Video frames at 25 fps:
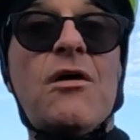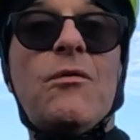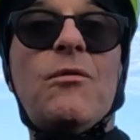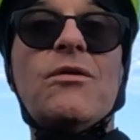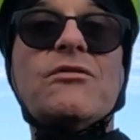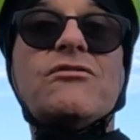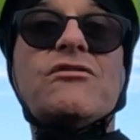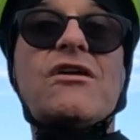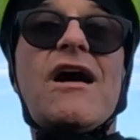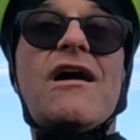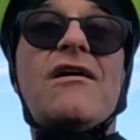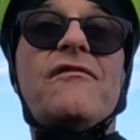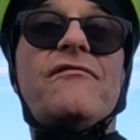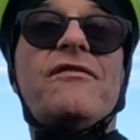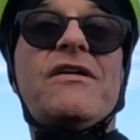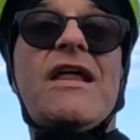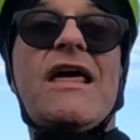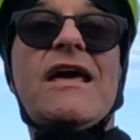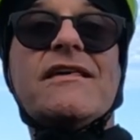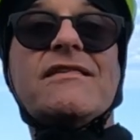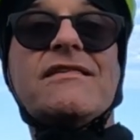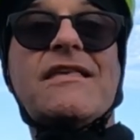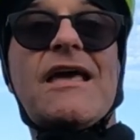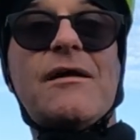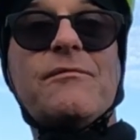Watch out for
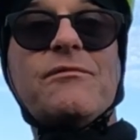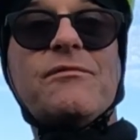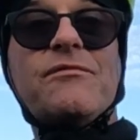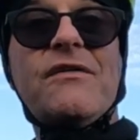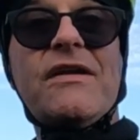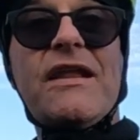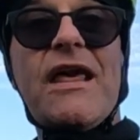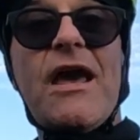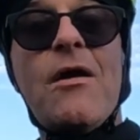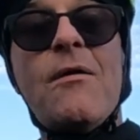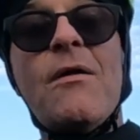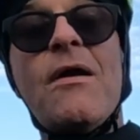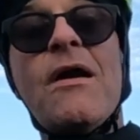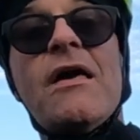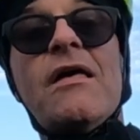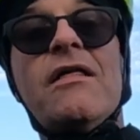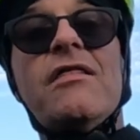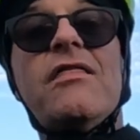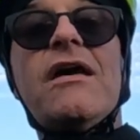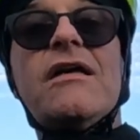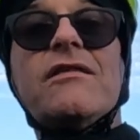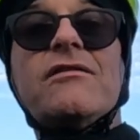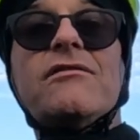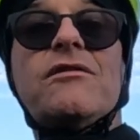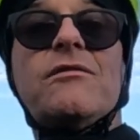next time's video,
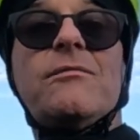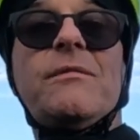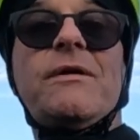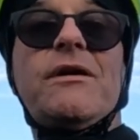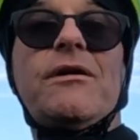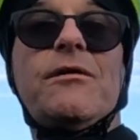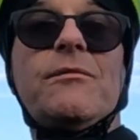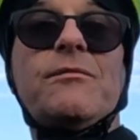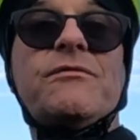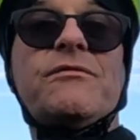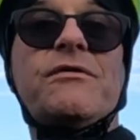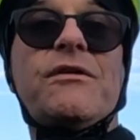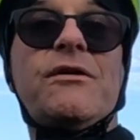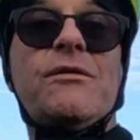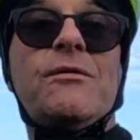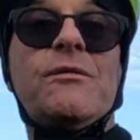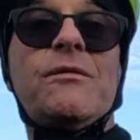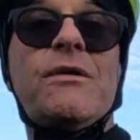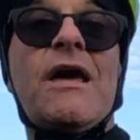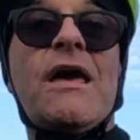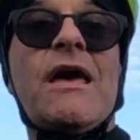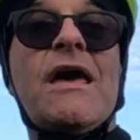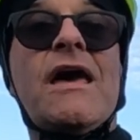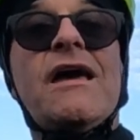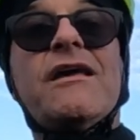that's coming up
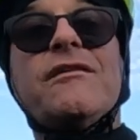soon.